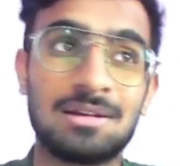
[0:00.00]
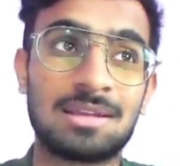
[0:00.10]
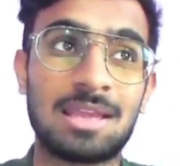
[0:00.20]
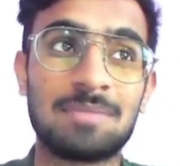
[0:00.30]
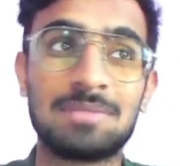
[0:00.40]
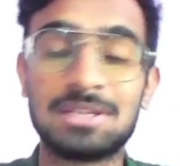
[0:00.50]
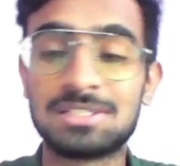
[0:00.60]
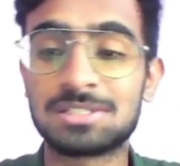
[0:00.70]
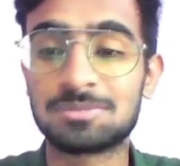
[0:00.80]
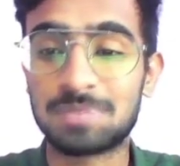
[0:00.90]

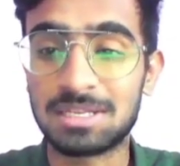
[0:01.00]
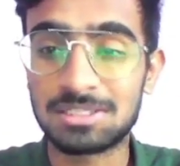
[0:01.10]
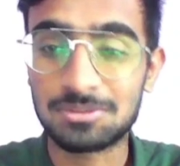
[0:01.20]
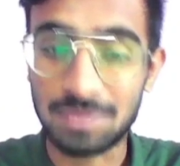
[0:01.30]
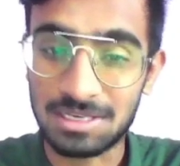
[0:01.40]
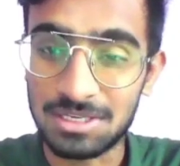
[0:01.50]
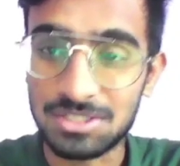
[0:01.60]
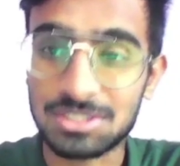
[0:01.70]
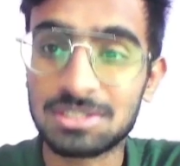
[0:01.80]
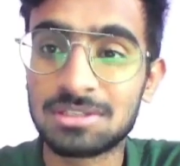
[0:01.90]
Cambridge Springs
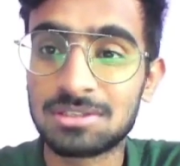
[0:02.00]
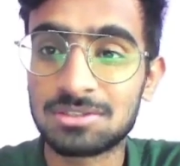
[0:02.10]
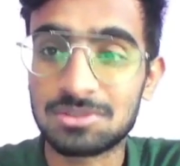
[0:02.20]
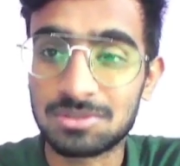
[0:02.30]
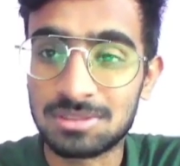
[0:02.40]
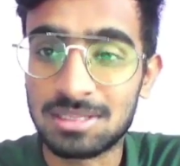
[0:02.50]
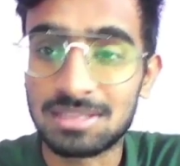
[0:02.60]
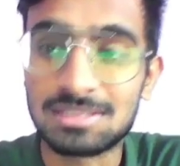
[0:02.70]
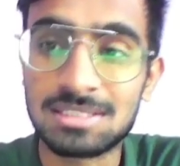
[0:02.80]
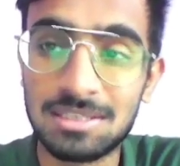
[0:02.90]
variation. So
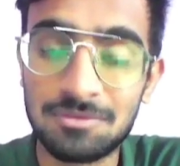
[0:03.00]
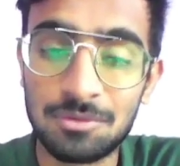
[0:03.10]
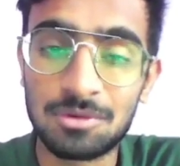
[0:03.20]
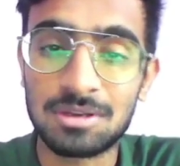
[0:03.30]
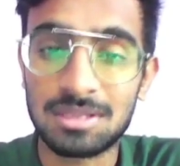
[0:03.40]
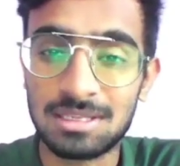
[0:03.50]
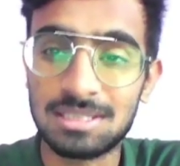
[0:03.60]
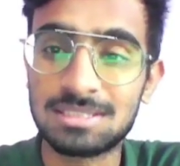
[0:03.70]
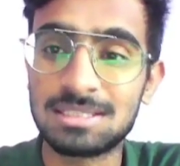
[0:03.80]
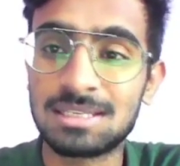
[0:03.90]
then c4,
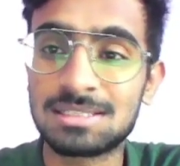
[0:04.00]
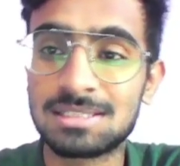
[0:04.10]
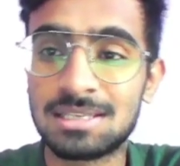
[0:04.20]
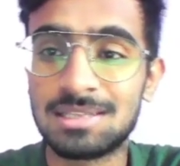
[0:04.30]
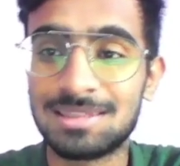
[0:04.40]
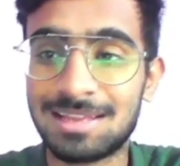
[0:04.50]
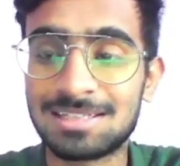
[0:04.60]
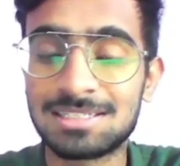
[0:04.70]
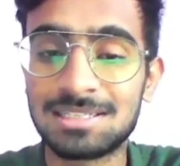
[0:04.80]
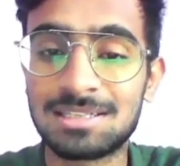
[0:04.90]
e6, knight
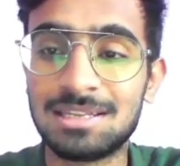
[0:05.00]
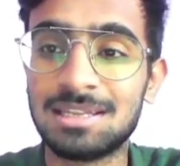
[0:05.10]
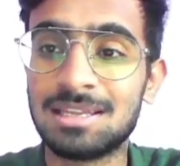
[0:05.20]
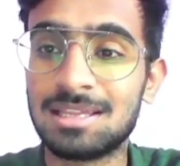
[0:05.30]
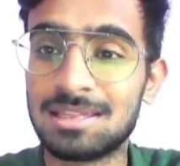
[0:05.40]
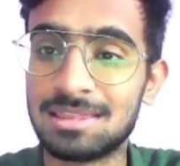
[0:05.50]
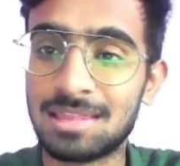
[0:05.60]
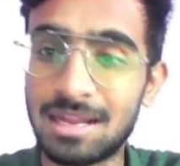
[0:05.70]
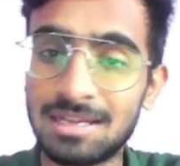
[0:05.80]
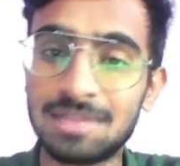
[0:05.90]
c3,
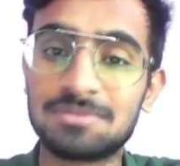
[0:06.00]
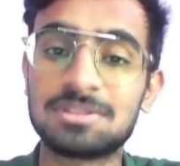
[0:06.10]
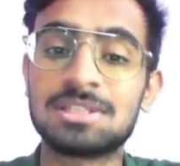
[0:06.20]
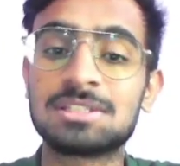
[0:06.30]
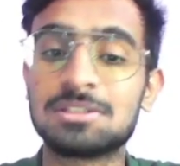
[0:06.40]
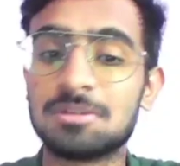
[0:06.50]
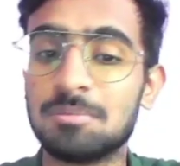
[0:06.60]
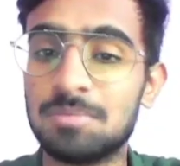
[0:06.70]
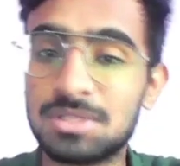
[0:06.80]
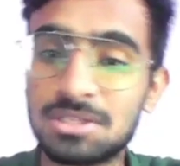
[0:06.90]
knight
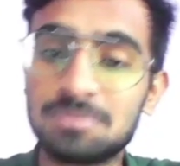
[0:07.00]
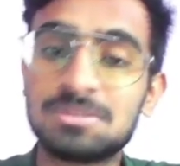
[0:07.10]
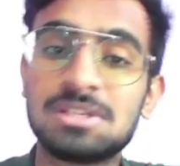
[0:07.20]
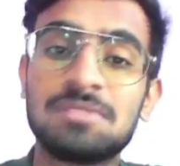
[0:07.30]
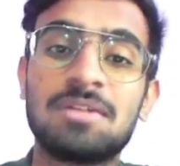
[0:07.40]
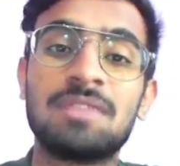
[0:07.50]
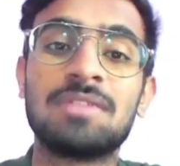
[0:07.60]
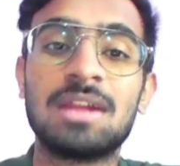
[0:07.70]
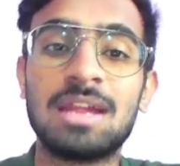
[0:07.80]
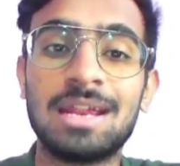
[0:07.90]
f6, bishop g5,
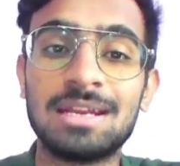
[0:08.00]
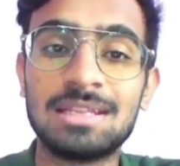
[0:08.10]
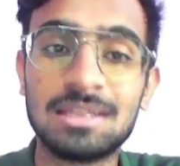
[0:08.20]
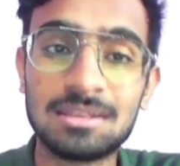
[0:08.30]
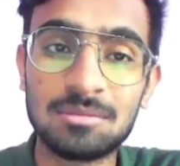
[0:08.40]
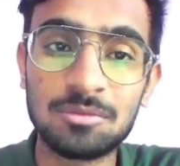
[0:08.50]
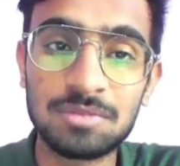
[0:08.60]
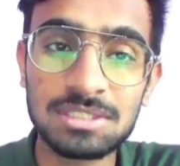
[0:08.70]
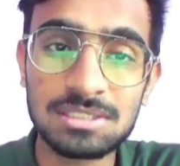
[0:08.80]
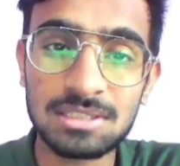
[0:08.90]
and here the move
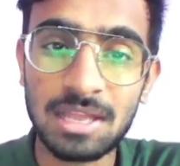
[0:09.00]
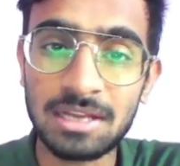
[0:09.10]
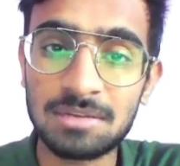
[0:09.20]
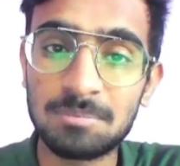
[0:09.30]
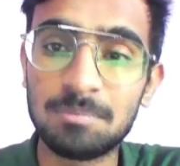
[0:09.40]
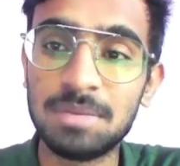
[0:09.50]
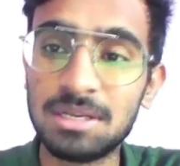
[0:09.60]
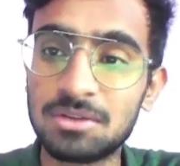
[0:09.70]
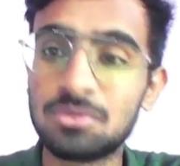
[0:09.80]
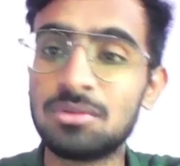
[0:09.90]
is knight
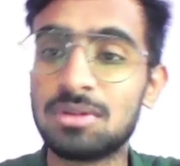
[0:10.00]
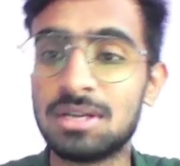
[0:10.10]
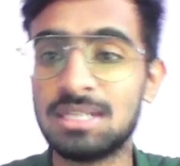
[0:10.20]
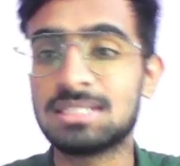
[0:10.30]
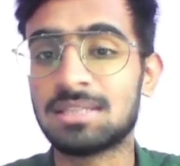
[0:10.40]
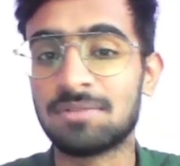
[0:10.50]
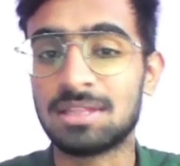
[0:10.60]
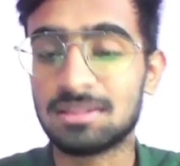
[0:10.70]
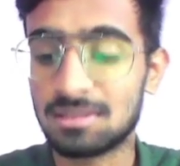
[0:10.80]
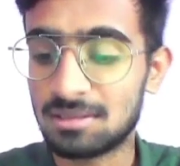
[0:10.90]
b2, d7.